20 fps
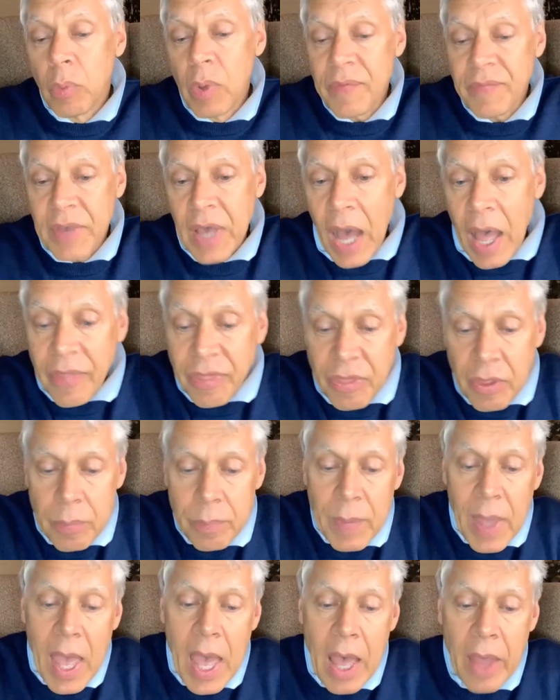we've got
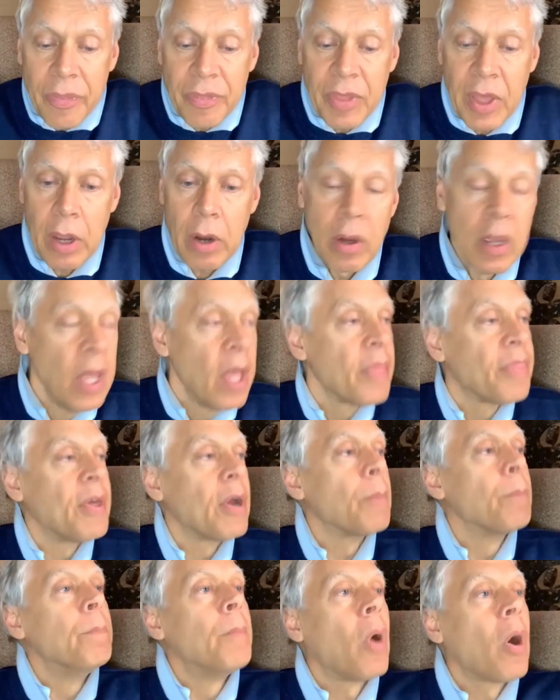them out there.
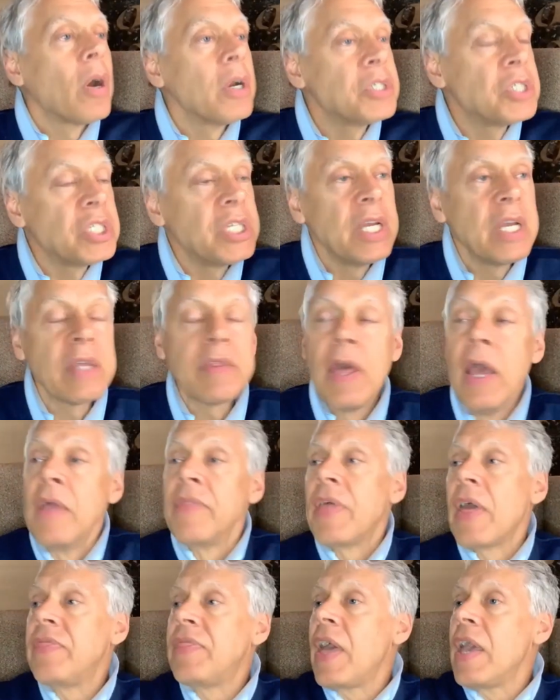They're marching,
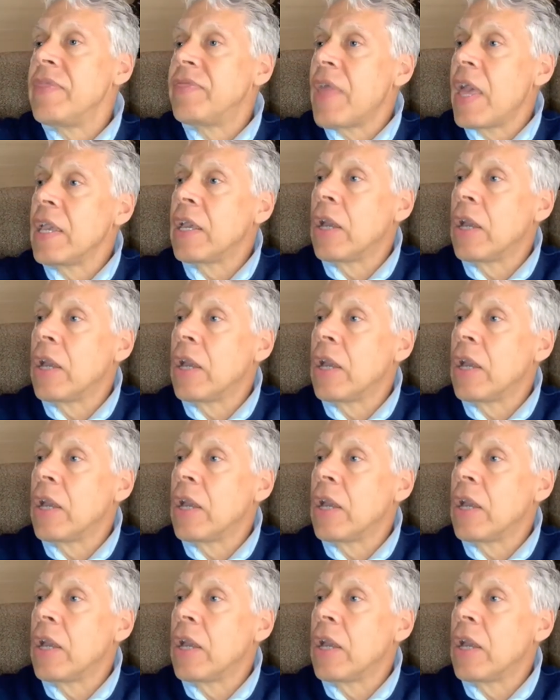that they, they